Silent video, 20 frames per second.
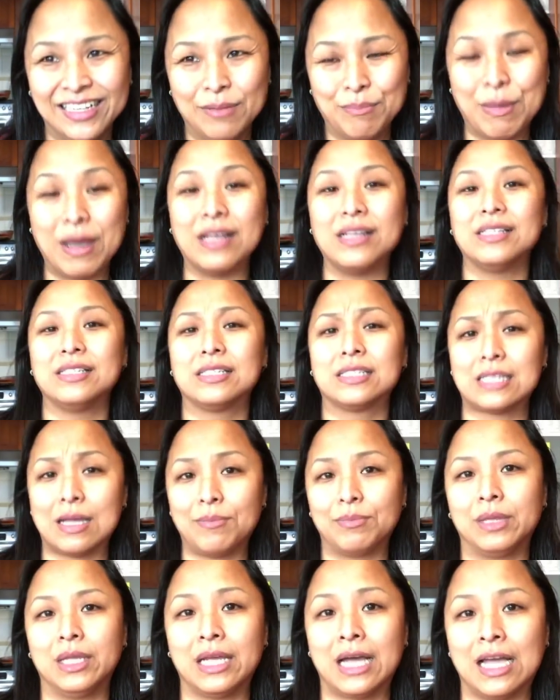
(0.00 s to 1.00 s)
But
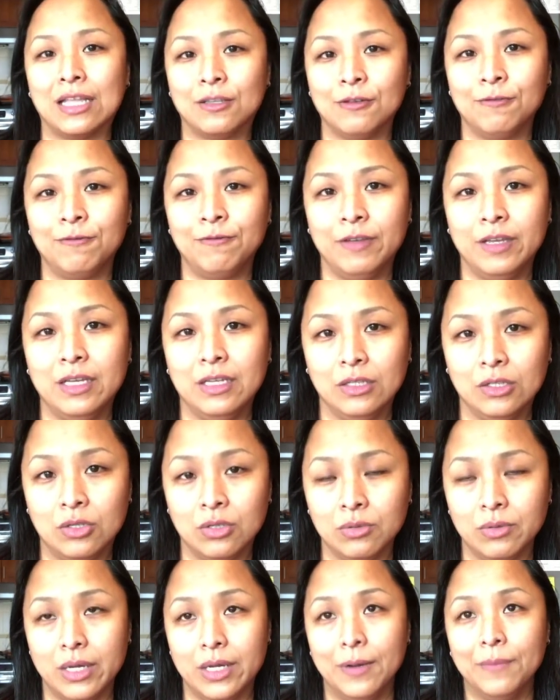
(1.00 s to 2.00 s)
something had to feed
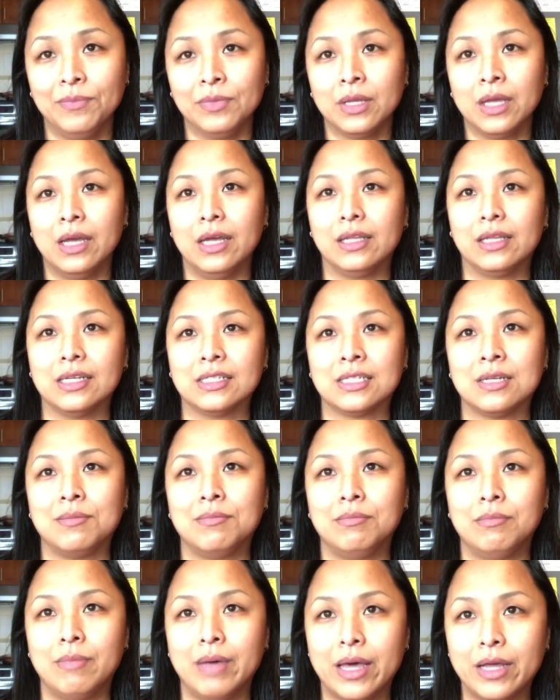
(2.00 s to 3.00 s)
into it. It
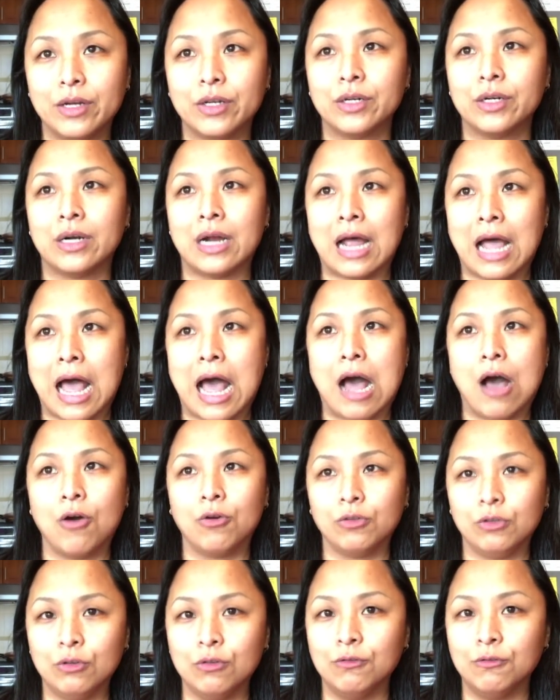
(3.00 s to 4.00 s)
doesn't matter
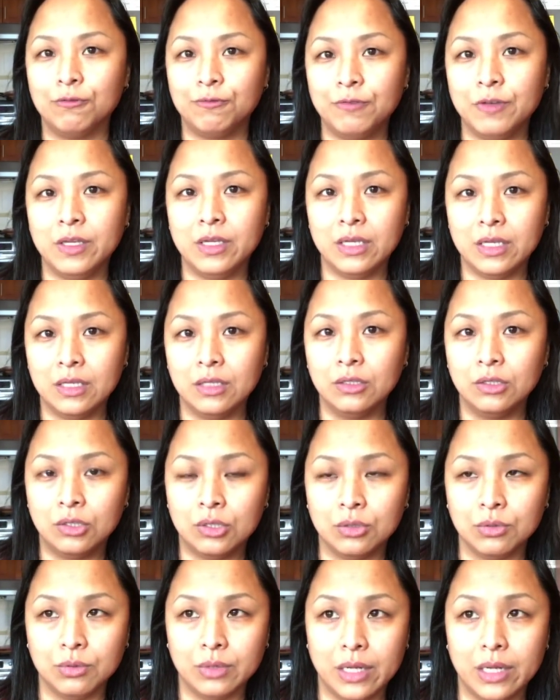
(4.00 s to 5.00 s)
how you feed
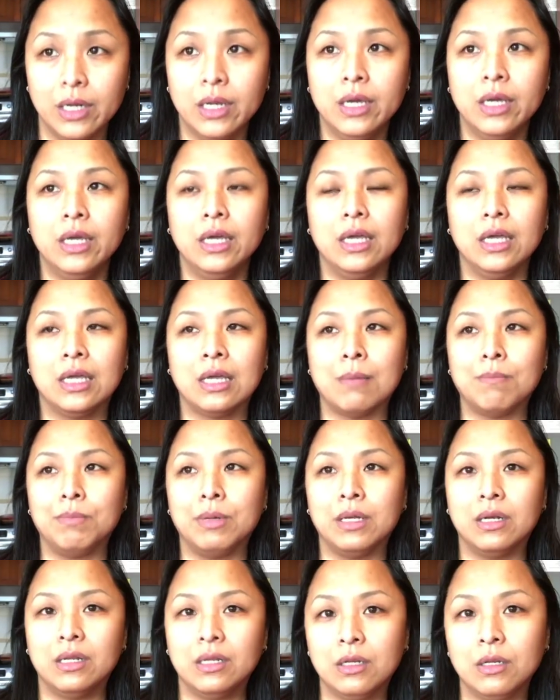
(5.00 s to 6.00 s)
into it. It can
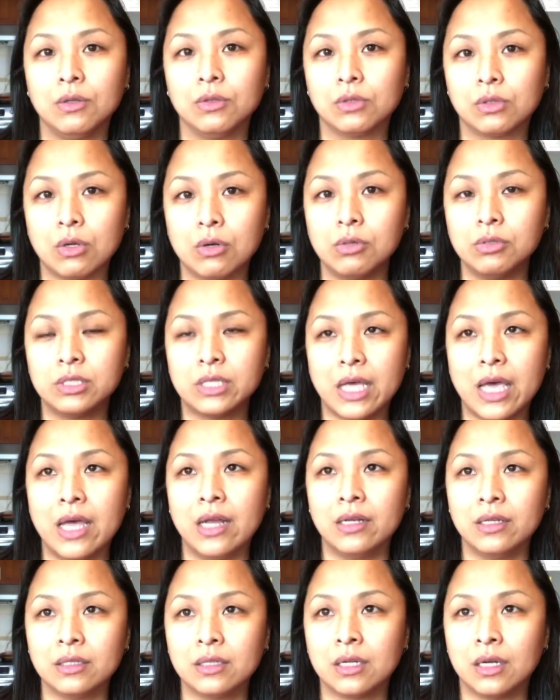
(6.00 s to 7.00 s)
be little dose
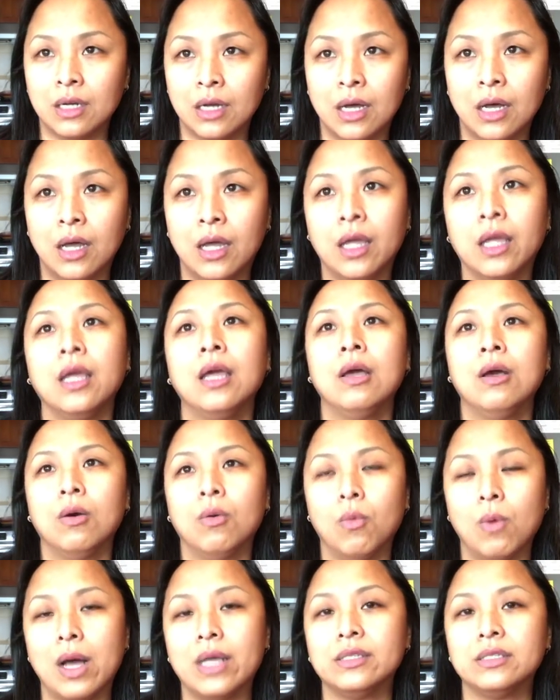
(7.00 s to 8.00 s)
at a time,
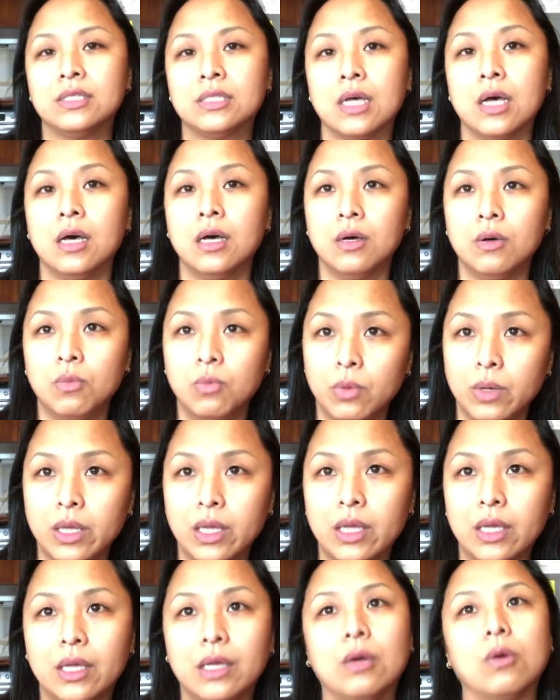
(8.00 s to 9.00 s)
once a
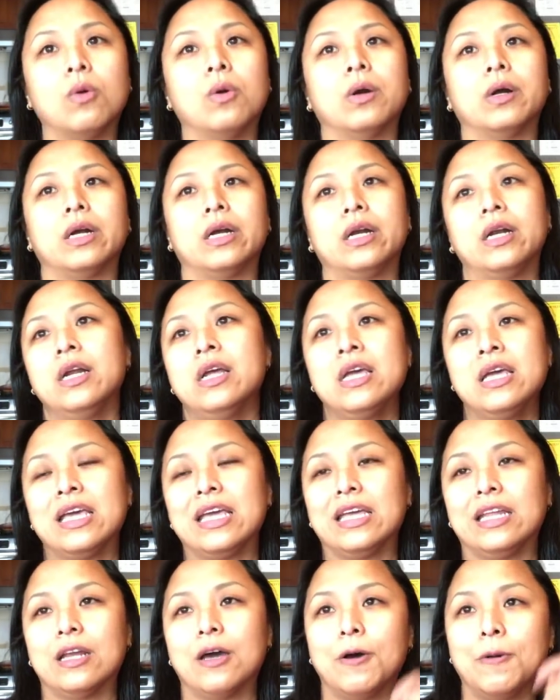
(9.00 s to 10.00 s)
week, or,
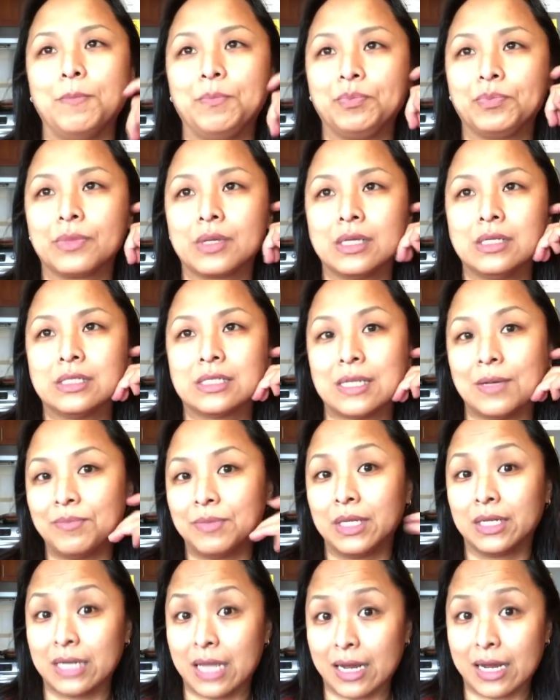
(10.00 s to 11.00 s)

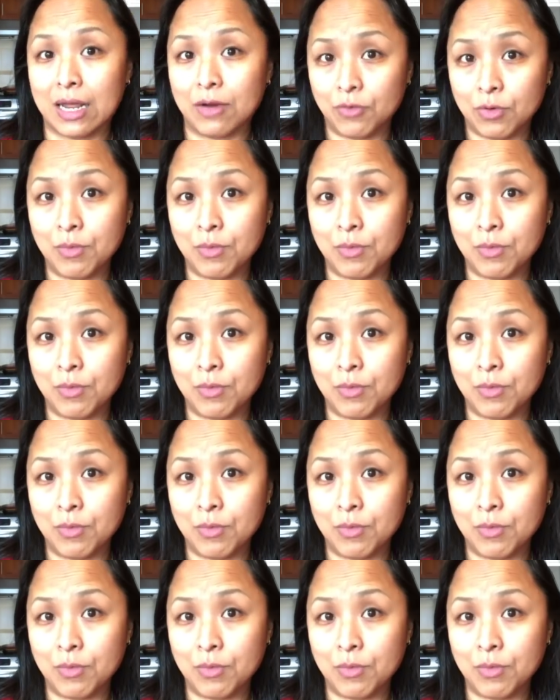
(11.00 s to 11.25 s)
something like that.